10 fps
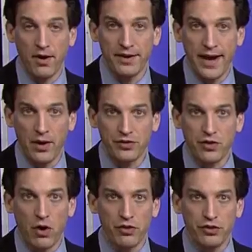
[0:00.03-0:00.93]
now.
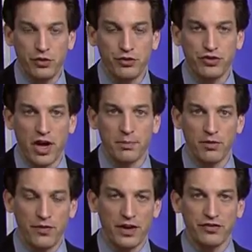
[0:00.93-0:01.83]
It's called the
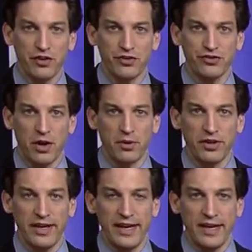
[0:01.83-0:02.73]
Tucson Professional
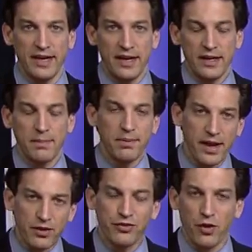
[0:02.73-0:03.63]
Summer League. The
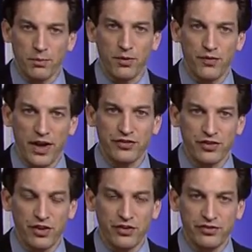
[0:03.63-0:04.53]
players aren't
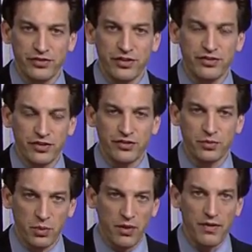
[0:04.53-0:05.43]
professionals, it's
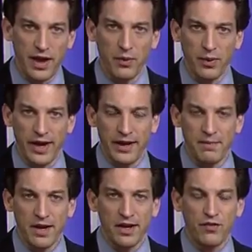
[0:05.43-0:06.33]
just run that
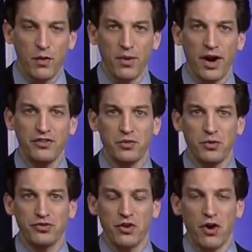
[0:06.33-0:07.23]
way. Former high
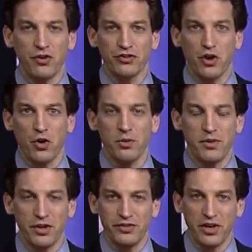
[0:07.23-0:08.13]
school stars,
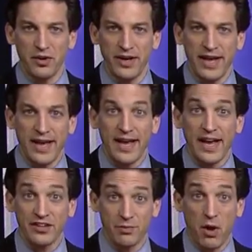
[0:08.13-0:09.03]
current military,
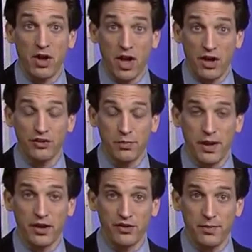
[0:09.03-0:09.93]
and small
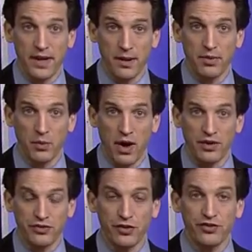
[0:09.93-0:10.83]
college players make up the
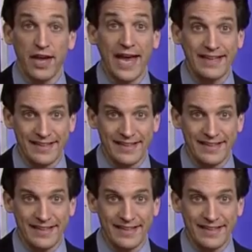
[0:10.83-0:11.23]
rosters. And